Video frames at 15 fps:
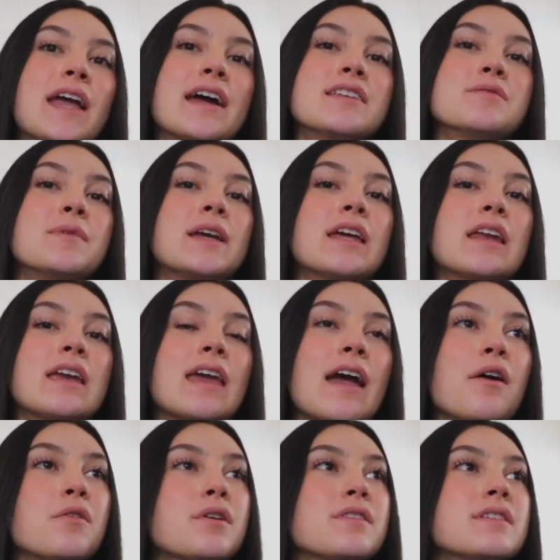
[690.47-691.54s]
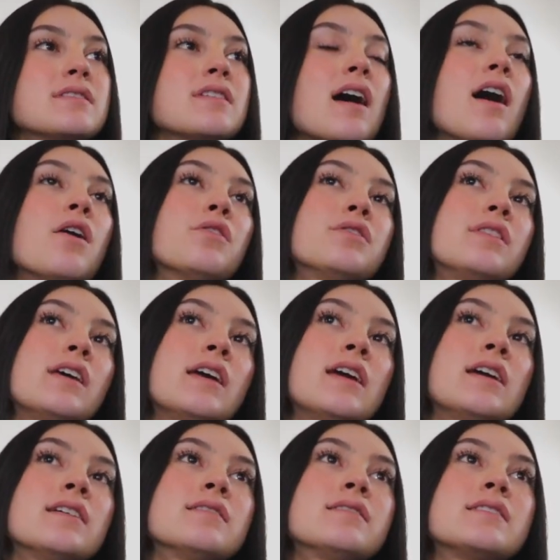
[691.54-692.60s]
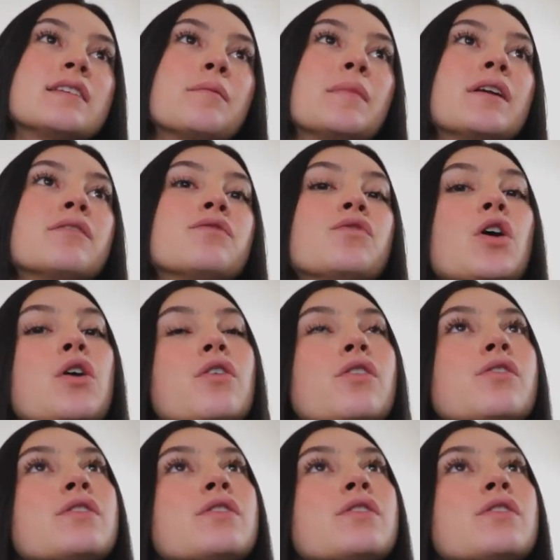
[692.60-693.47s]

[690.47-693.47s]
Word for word: Got to make an account on this health thing, submit a photo,